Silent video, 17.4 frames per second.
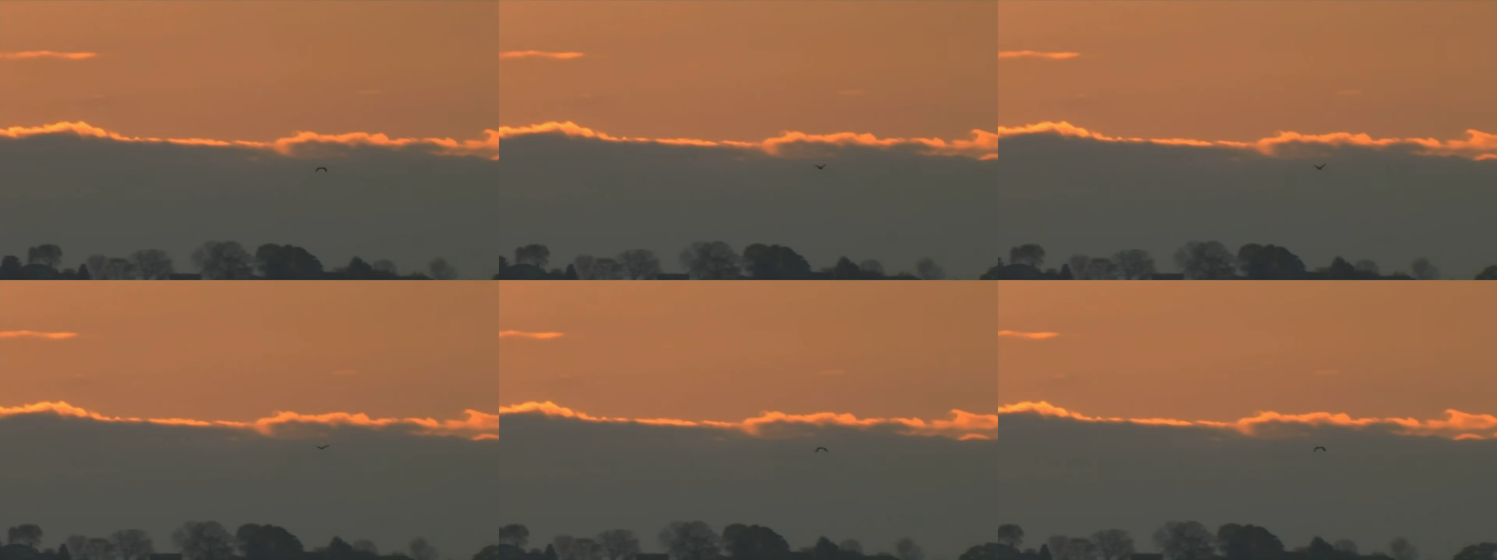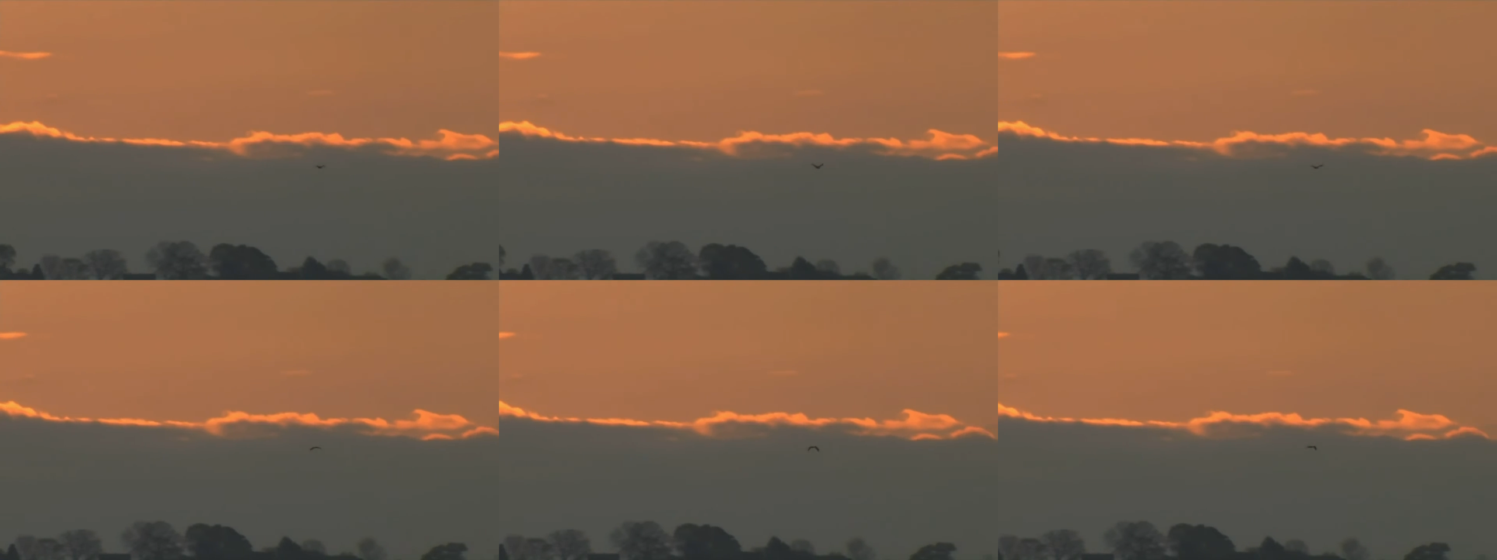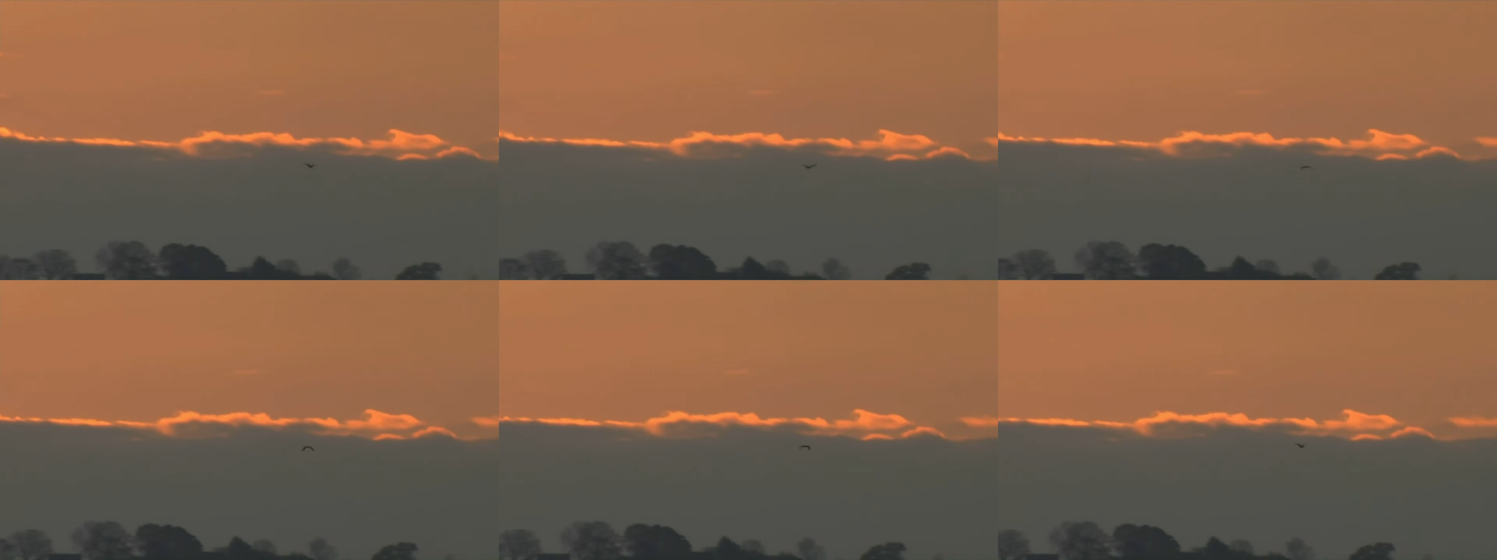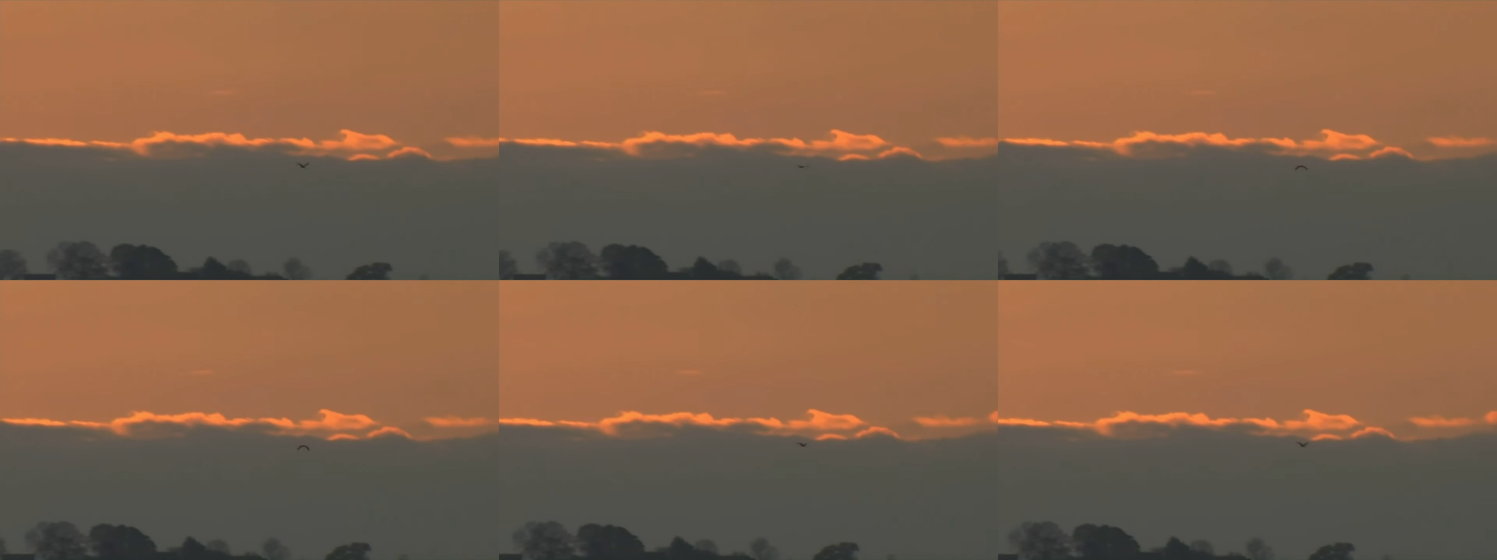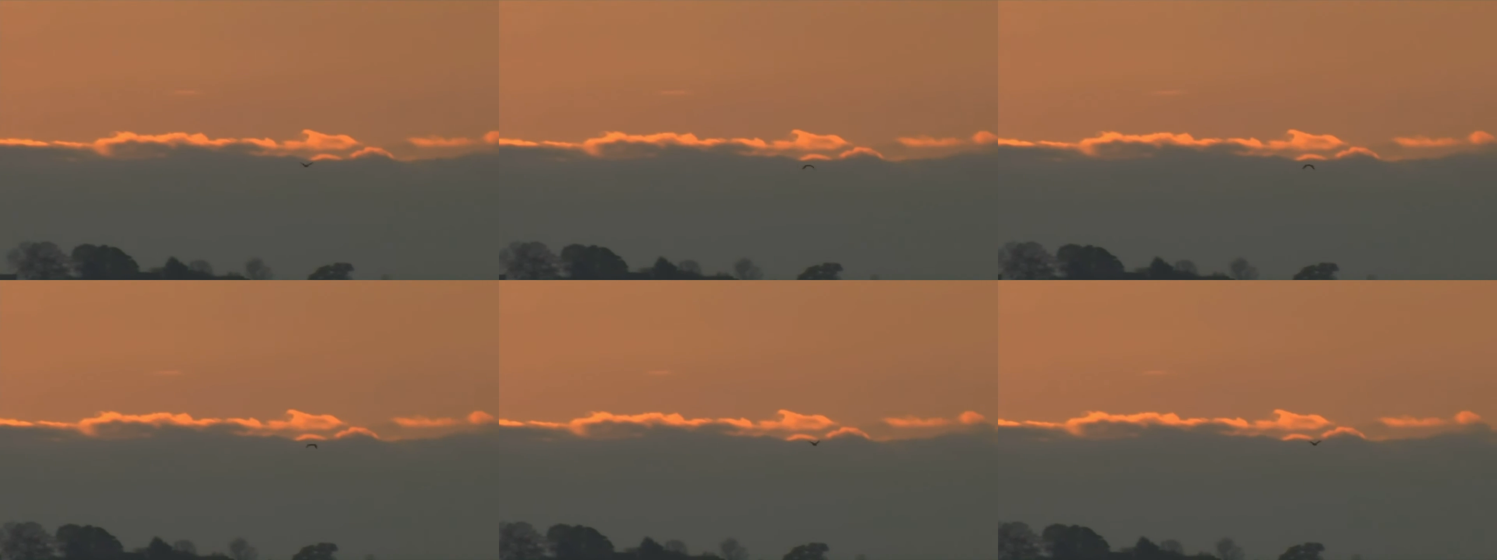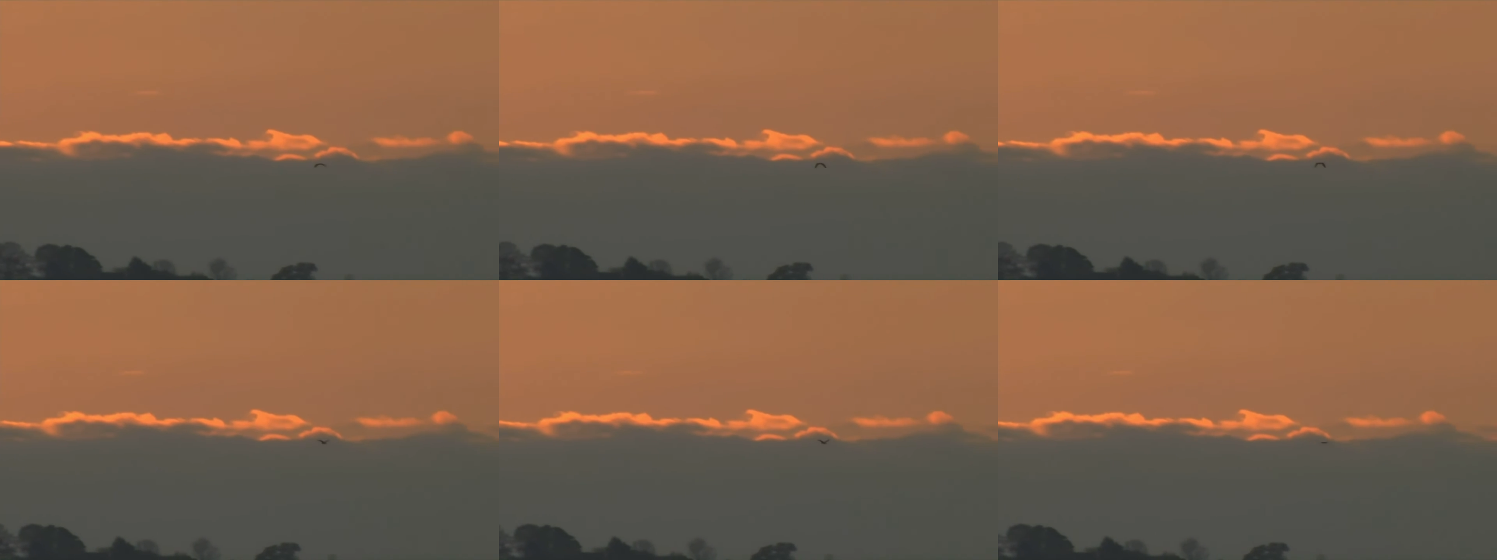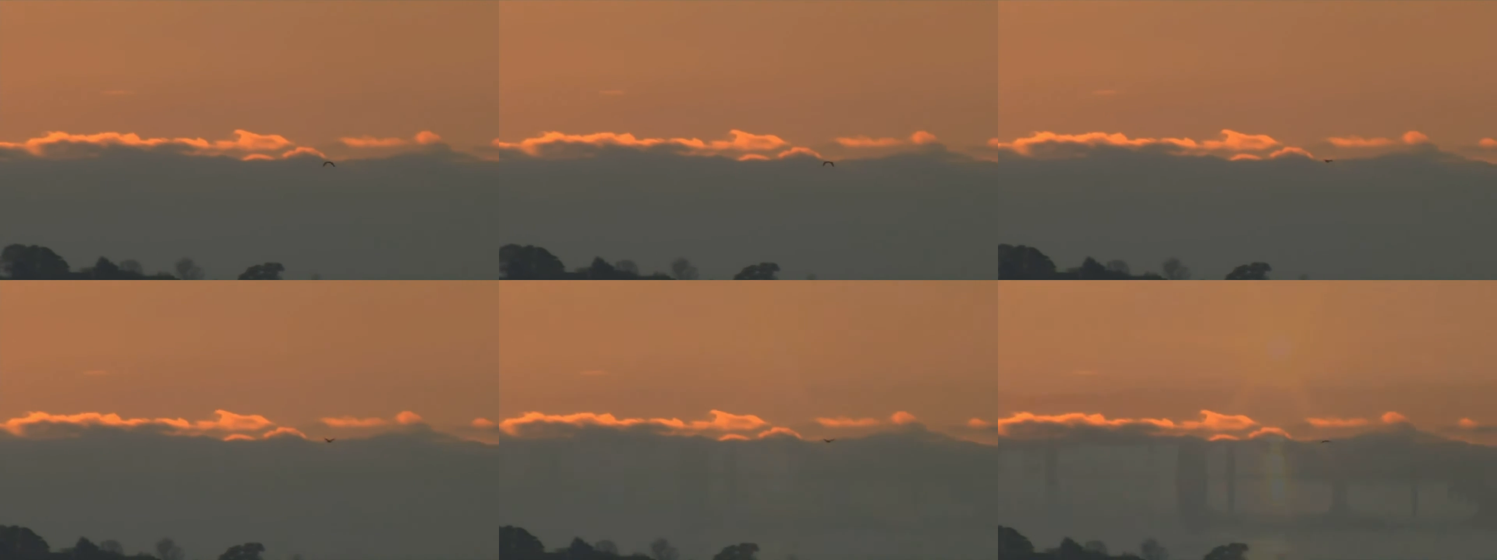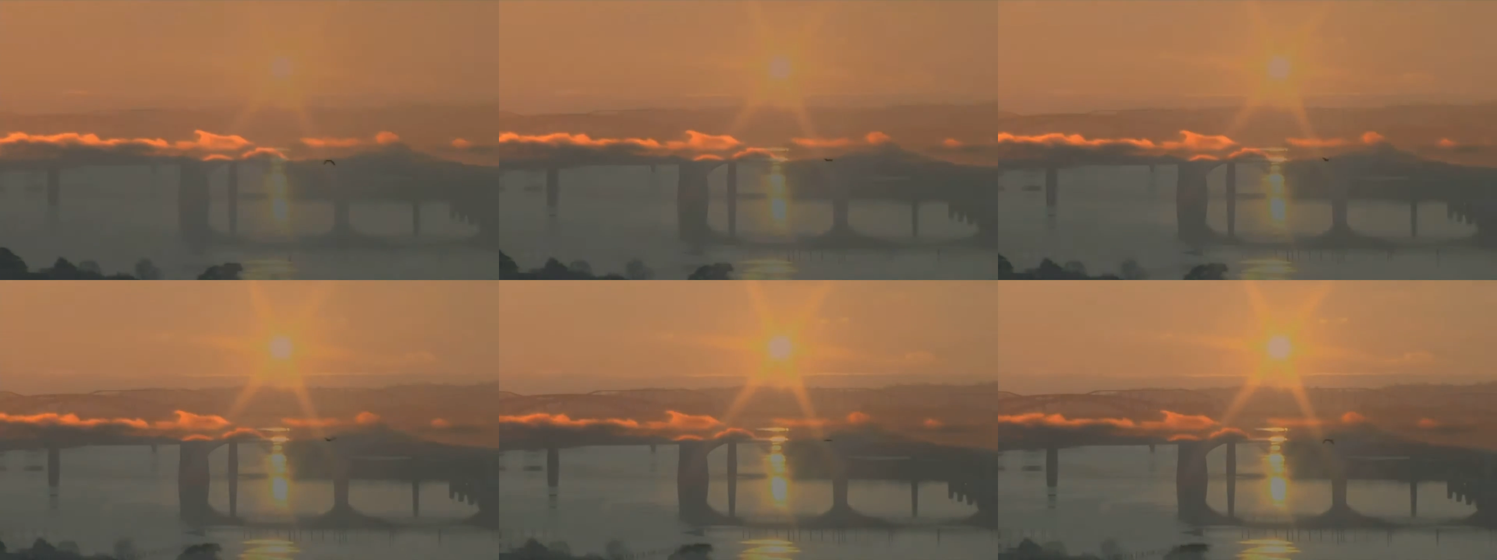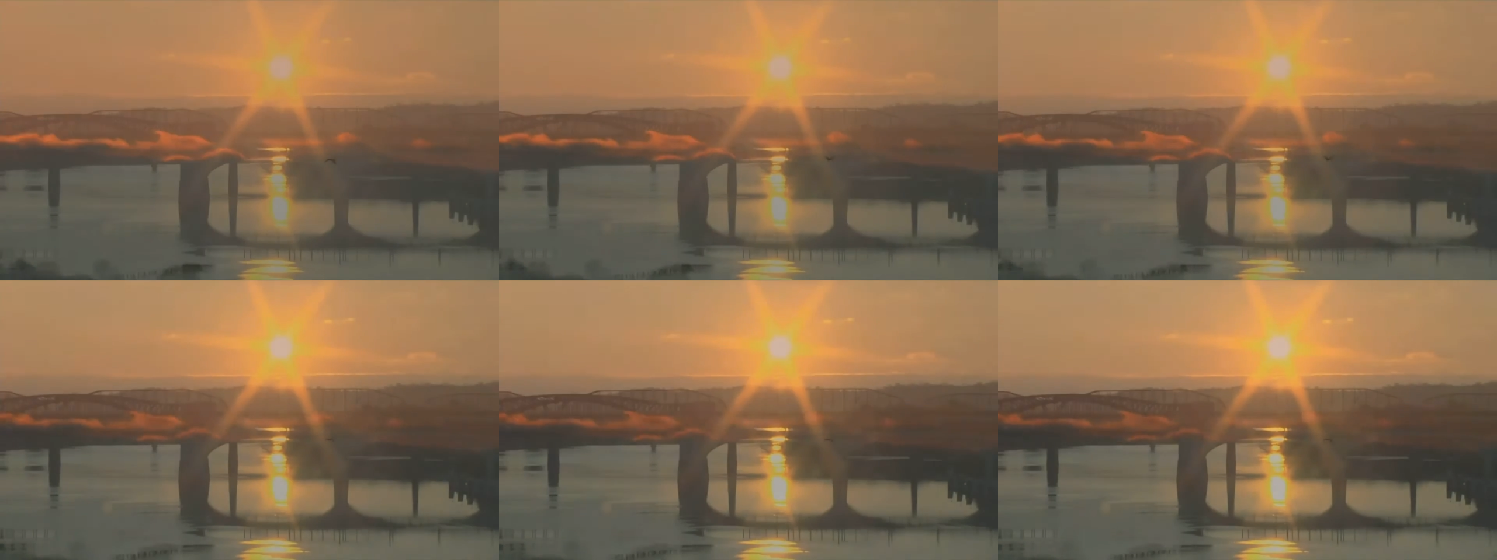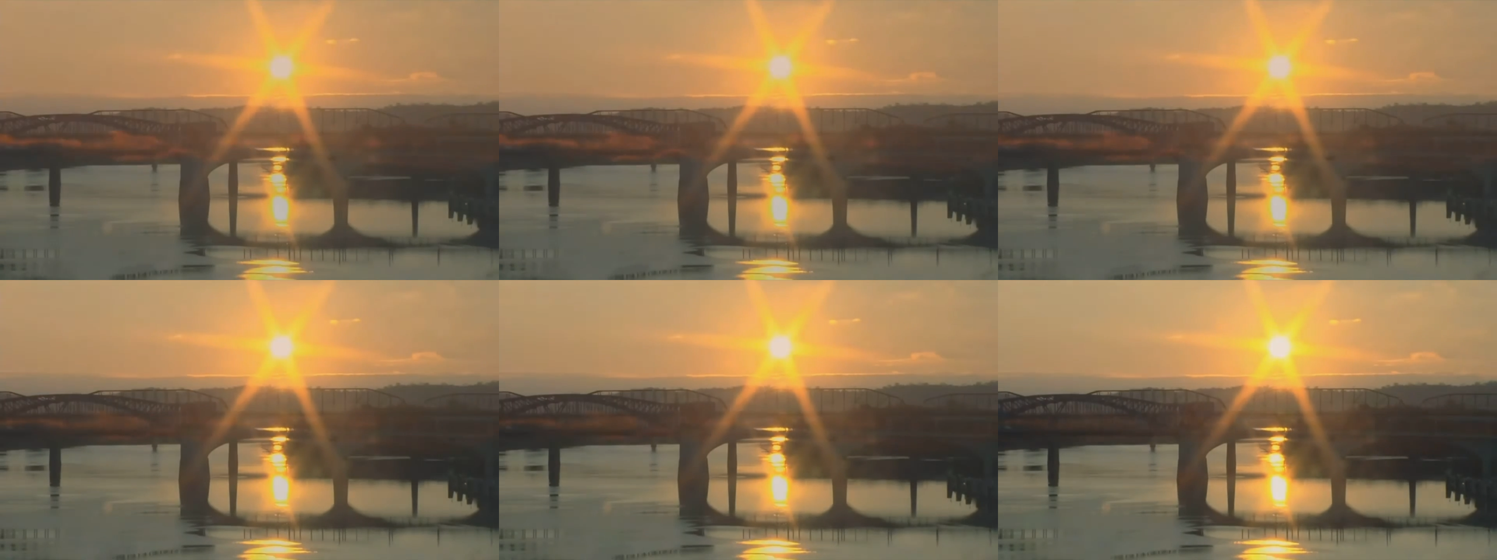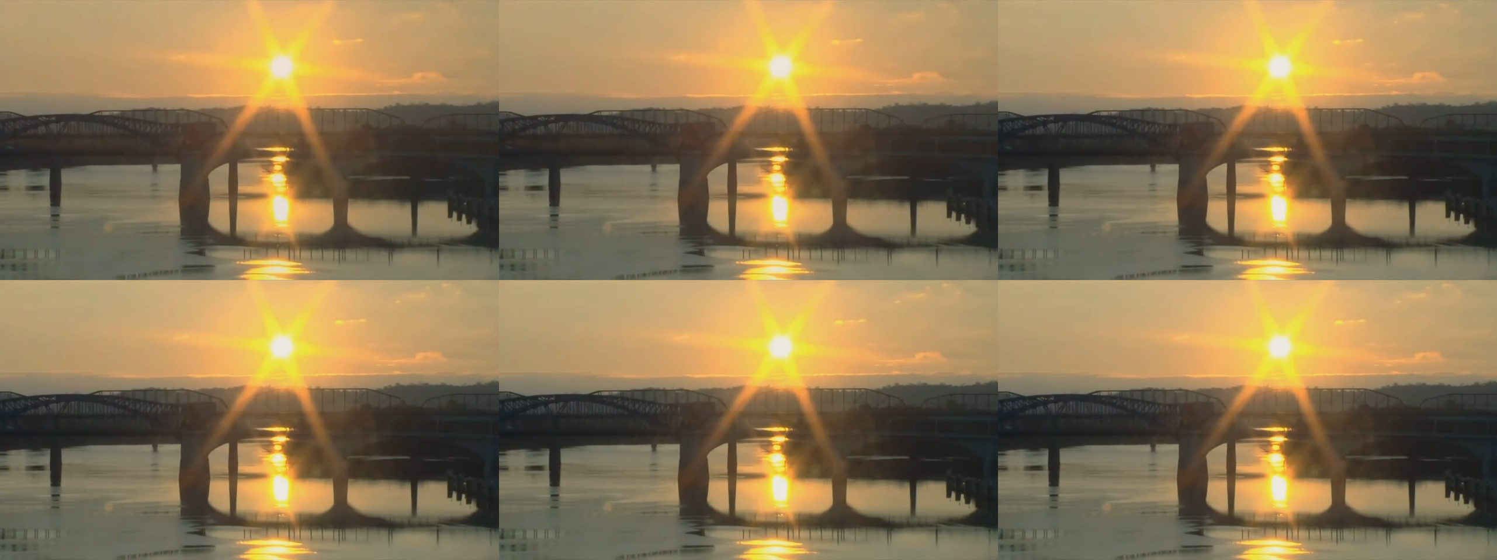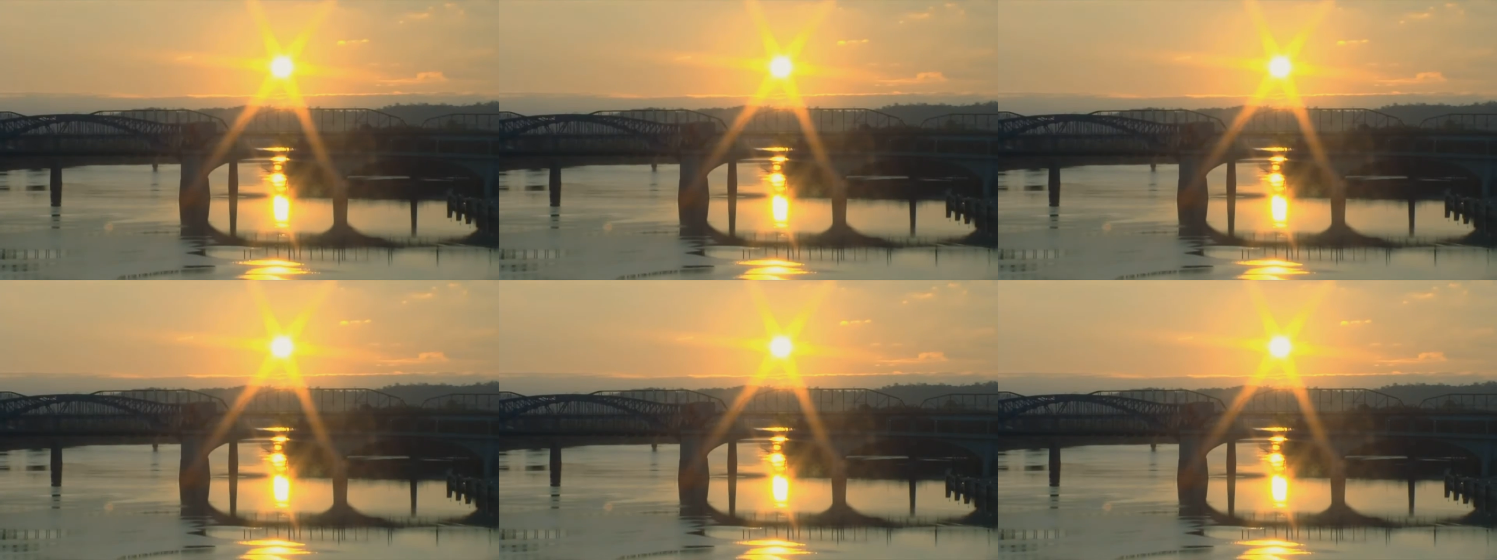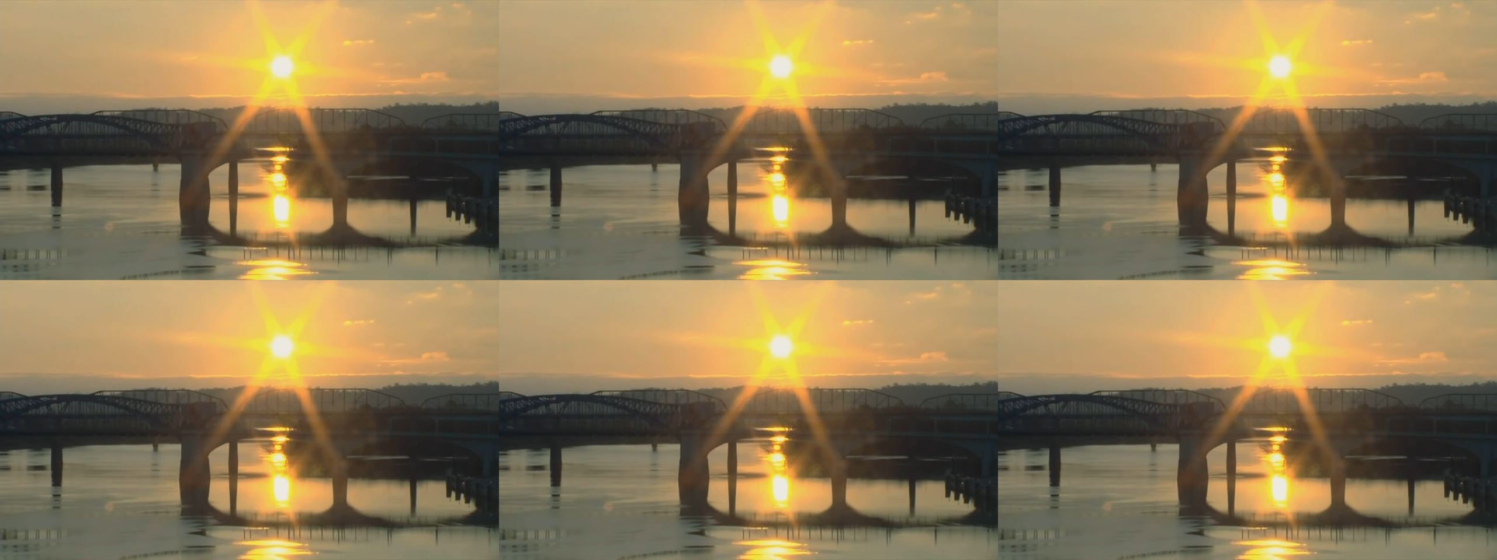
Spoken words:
(no speaker visible)